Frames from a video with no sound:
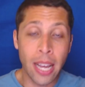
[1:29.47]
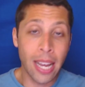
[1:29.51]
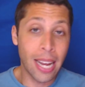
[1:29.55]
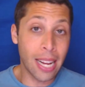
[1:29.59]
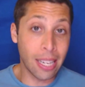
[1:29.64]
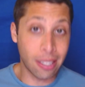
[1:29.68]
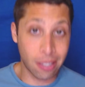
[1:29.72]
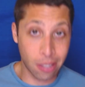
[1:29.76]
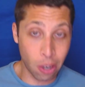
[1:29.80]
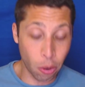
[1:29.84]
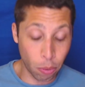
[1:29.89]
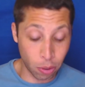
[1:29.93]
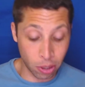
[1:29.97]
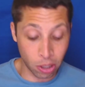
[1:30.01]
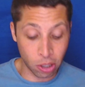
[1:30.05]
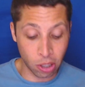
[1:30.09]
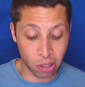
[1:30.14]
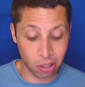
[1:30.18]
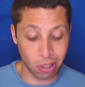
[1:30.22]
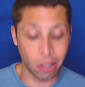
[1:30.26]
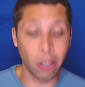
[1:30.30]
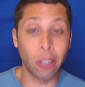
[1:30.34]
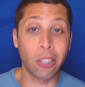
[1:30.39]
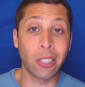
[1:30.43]
It's going to
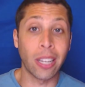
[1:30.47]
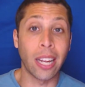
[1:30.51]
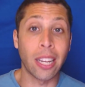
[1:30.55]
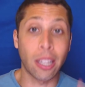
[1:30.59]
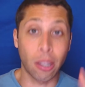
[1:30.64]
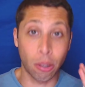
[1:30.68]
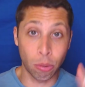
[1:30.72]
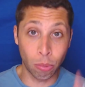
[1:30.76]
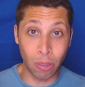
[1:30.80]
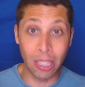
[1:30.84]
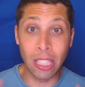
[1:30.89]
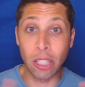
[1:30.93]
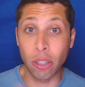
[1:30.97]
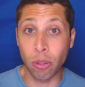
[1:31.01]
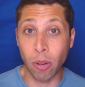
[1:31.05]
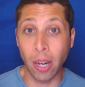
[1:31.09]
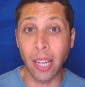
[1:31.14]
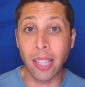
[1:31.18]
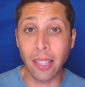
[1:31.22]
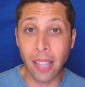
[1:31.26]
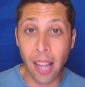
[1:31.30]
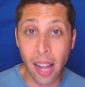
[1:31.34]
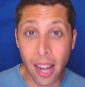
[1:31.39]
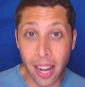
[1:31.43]
just look like three
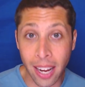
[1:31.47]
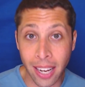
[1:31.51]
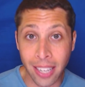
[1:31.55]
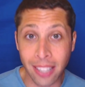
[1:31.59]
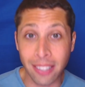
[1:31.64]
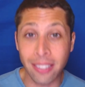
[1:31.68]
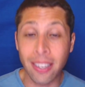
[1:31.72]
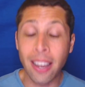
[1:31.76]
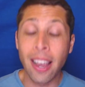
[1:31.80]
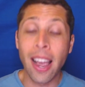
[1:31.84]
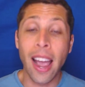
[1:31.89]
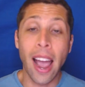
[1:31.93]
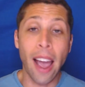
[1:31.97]
straight lines.